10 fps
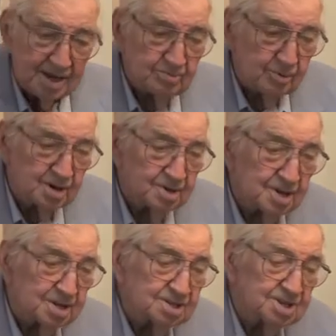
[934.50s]
That's where
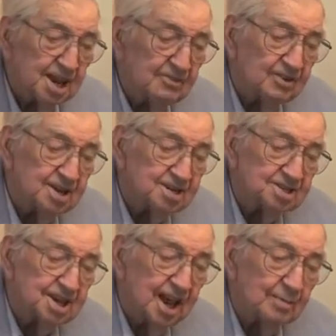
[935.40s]

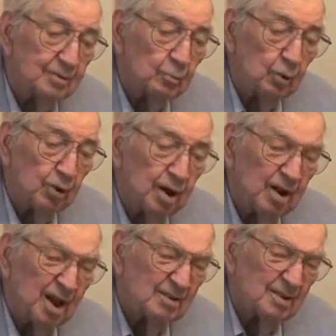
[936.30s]
Stevens came in,